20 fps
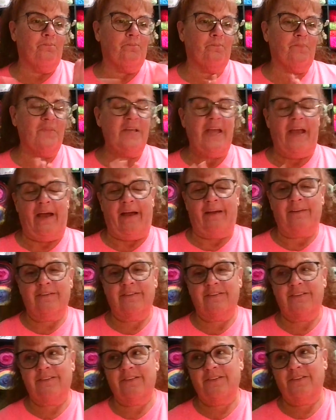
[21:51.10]
Yeah,
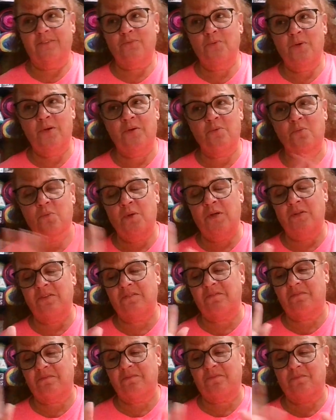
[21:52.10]
we'll
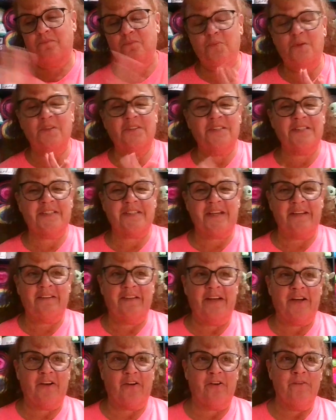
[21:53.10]
decide
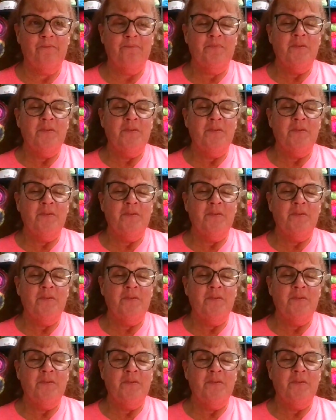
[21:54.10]
later.